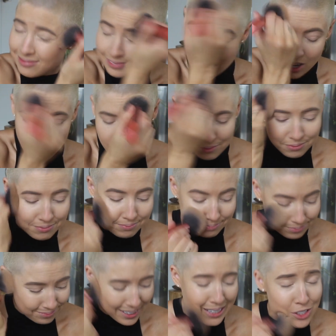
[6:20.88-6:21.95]
oh,
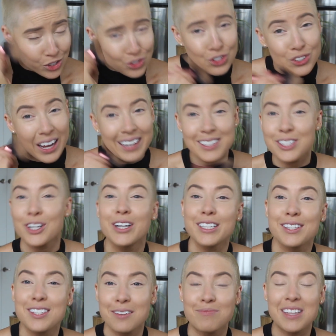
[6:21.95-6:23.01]
I
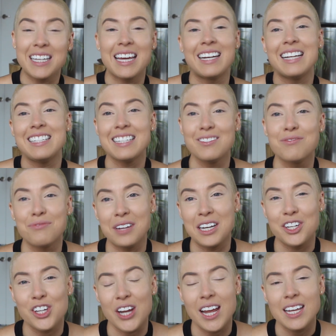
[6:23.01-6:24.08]
started something and I didn't
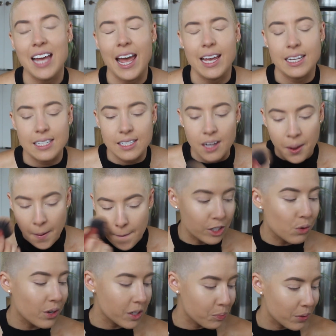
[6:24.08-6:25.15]
finish it, and I
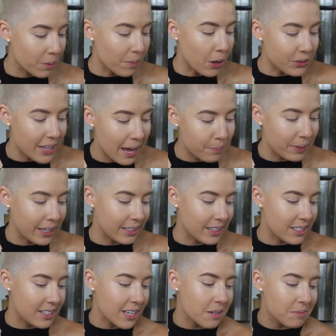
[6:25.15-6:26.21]
don't want to promote that, but at
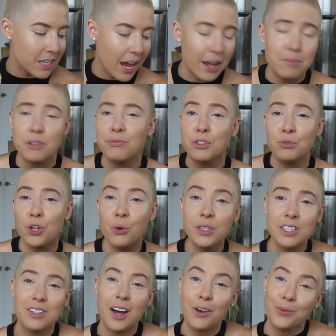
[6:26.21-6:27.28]
the same time, if you know
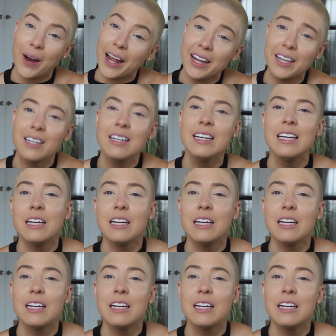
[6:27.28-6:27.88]
it's not right,